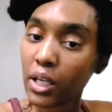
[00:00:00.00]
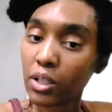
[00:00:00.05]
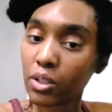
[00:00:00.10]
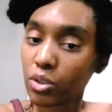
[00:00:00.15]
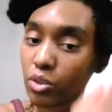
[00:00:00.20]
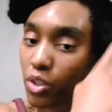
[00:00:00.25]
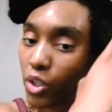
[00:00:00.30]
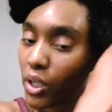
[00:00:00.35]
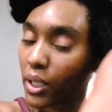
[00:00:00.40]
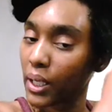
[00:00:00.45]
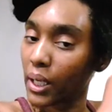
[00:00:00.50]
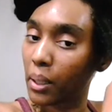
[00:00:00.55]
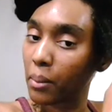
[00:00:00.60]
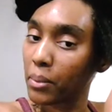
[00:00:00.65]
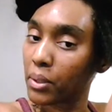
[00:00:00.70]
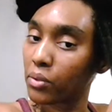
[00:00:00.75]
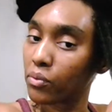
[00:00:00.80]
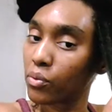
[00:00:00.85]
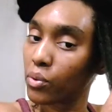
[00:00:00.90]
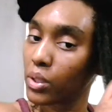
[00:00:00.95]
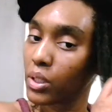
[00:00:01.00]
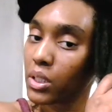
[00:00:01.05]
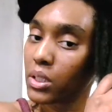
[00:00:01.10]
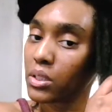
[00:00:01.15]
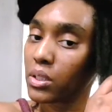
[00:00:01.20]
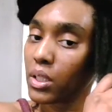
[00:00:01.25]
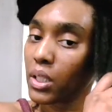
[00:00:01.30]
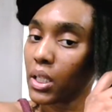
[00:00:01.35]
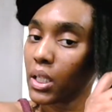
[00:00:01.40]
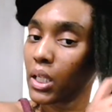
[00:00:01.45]
I got a big forehead,
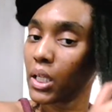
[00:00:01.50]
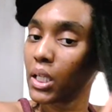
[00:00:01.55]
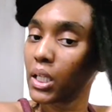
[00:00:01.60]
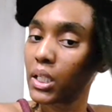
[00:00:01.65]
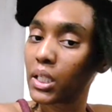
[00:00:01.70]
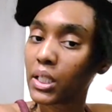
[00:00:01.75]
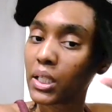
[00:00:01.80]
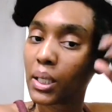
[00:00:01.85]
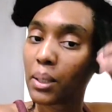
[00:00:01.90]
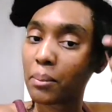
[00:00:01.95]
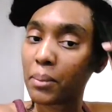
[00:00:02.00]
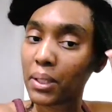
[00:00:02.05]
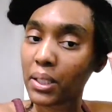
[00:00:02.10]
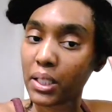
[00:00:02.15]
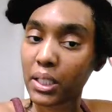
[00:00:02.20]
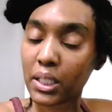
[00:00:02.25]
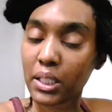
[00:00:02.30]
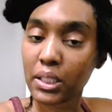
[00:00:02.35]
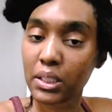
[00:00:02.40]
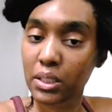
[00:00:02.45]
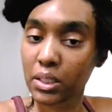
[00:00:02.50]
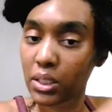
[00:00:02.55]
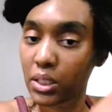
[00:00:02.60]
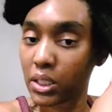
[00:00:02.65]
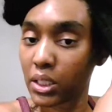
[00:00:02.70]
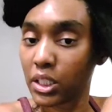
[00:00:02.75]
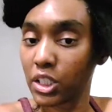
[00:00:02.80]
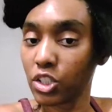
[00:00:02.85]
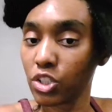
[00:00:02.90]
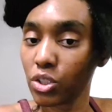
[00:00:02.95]
so I gotta hide it. Got my daddy's little
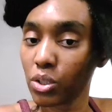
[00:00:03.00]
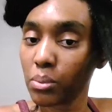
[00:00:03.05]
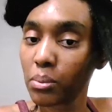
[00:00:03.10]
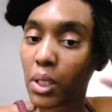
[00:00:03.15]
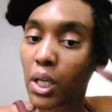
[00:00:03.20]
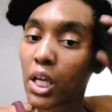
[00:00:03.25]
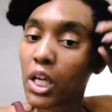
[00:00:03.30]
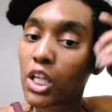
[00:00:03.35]
edge up.